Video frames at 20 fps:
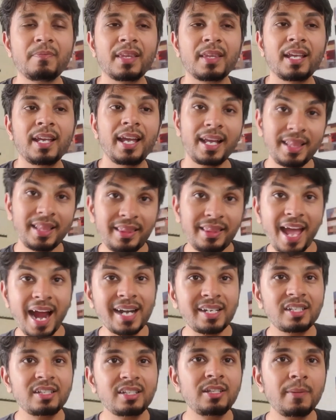And
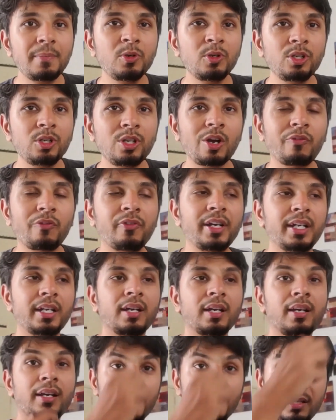that's the beauty of it.
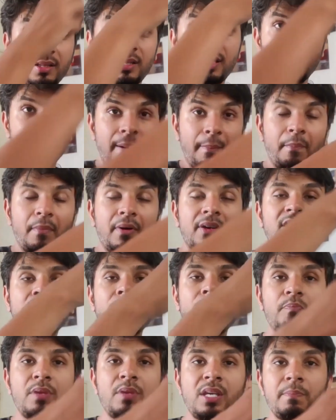The number
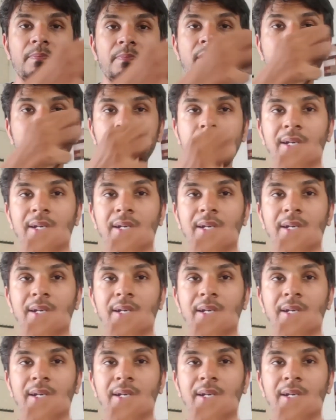of people